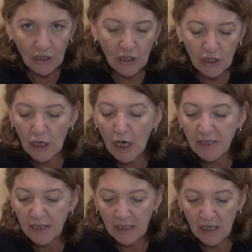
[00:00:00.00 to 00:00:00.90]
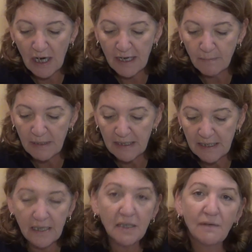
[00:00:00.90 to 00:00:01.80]

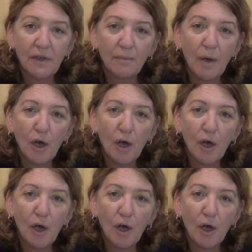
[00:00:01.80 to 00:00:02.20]
99% of them